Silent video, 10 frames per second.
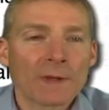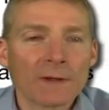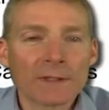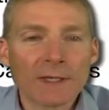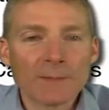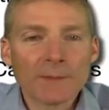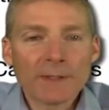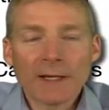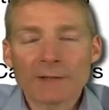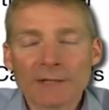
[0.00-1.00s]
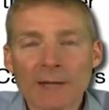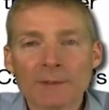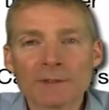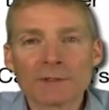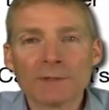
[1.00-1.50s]
Okay, but yeah,
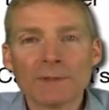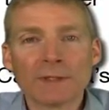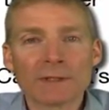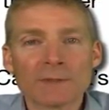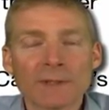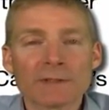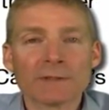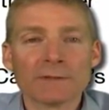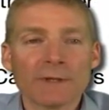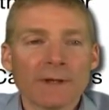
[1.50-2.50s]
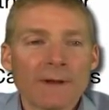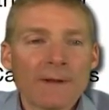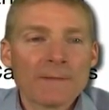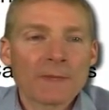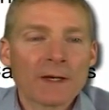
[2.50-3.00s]
time-consuming, expensive.
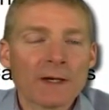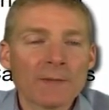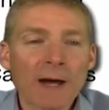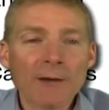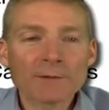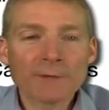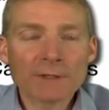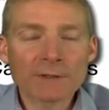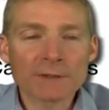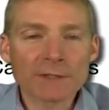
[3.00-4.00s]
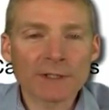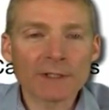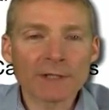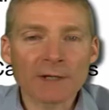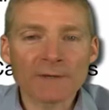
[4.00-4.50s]
Observational
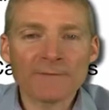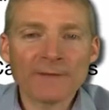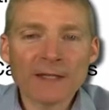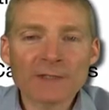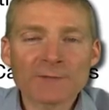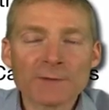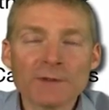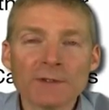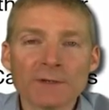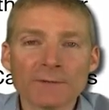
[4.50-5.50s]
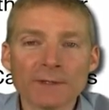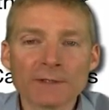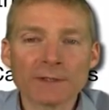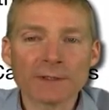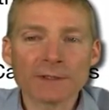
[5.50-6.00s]
studies are the fast food of
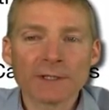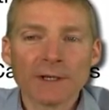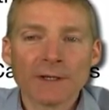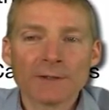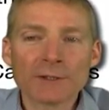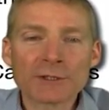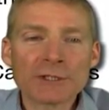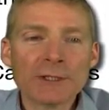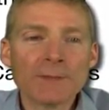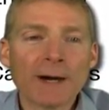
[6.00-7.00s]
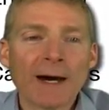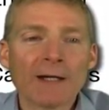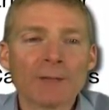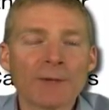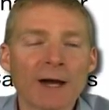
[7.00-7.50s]
research. They're cheap,
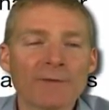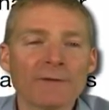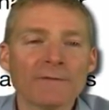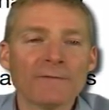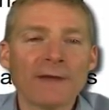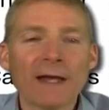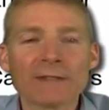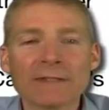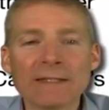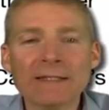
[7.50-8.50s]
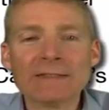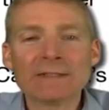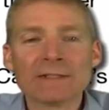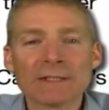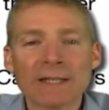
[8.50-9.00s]
higher profit, fast,
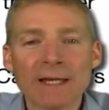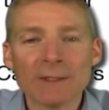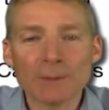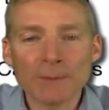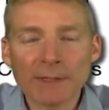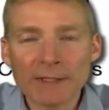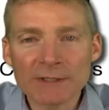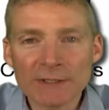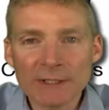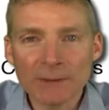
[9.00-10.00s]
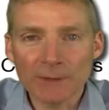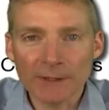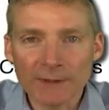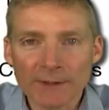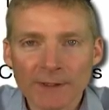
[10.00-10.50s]
easier to get your PhD
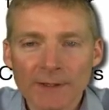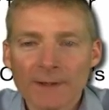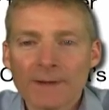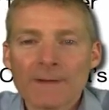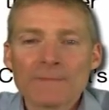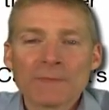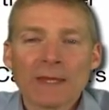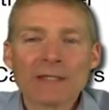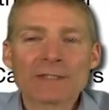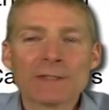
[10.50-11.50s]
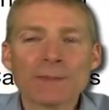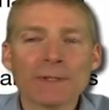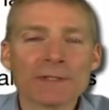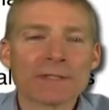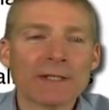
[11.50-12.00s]
with. As simple
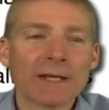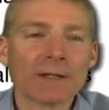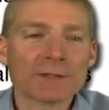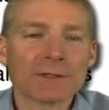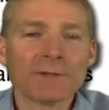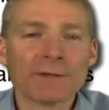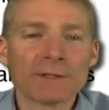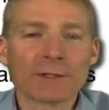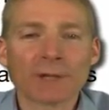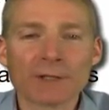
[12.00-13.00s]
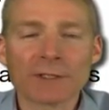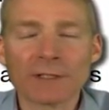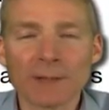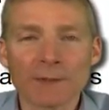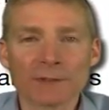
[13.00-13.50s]
as sending out surveys and crunching
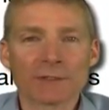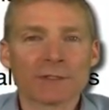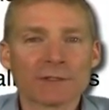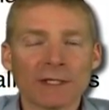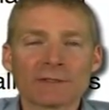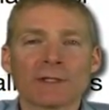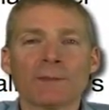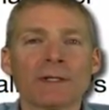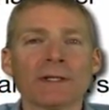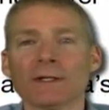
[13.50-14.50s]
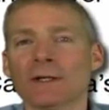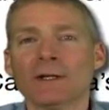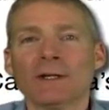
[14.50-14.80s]
numbers. It just takes somebody to